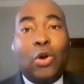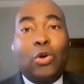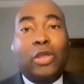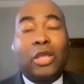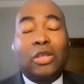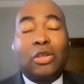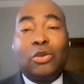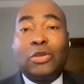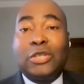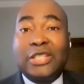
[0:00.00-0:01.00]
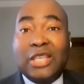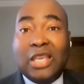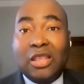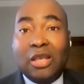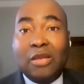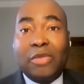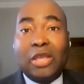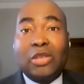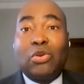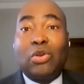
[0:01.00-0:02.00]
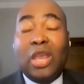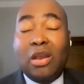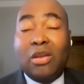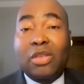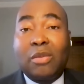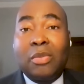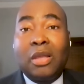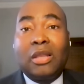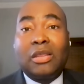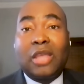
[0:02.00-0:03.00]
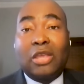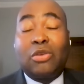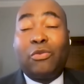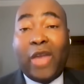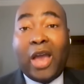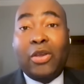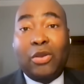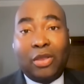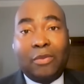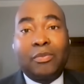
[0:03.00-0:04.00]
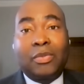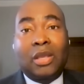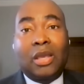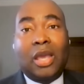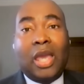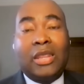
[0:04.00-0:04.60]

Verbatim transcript: is showing up, letting people know that you see them, that you hear them, that you value them.